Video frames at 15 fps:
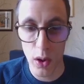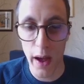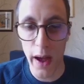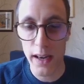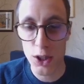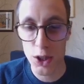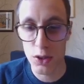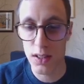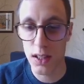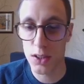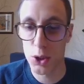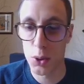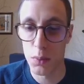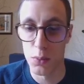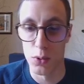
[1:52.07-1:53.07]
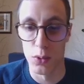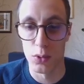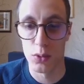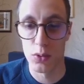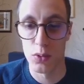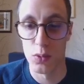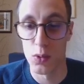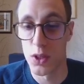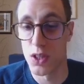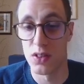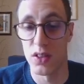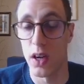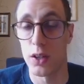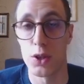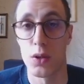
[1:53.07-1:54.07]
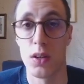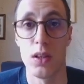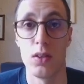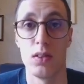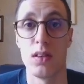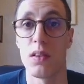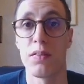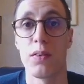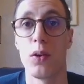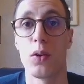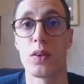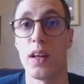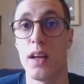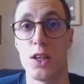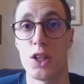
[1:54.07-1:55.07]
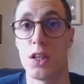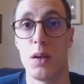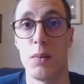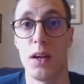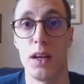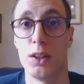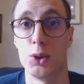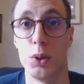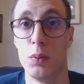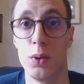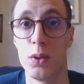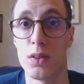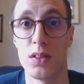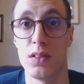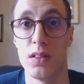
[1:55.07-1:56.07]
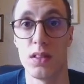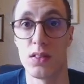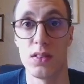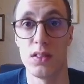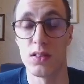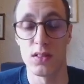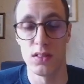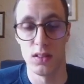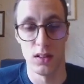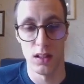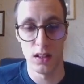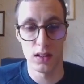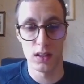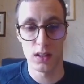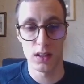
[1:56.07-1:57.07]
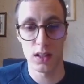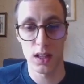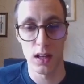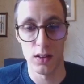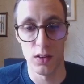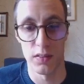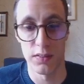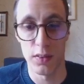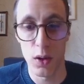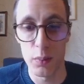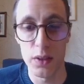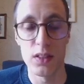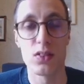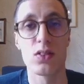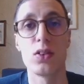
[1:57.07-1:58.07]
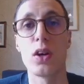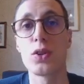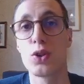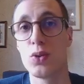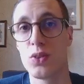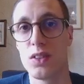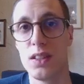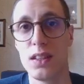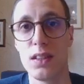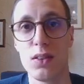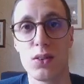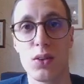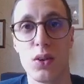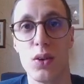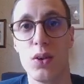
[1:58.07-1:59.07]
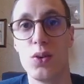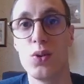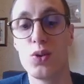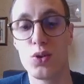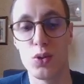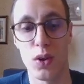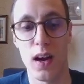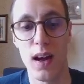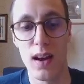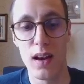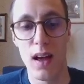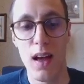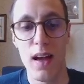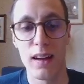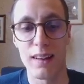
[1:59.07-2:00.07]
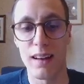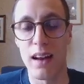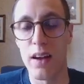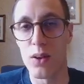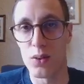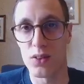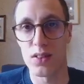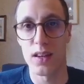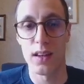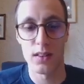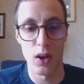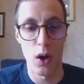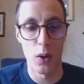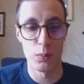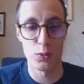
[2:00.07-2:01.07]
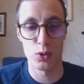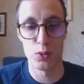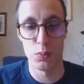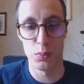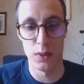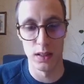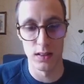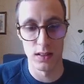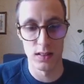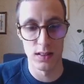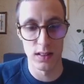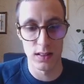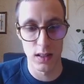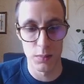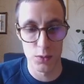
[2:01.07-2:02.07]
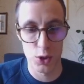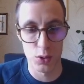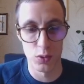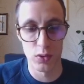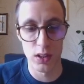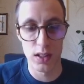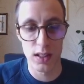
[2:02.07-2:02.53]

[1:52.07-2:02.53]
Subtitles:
the action attribute, which is actually a default HTML attribute. It exists in any kind of form. It's not using the usual client-side submit that I'm showing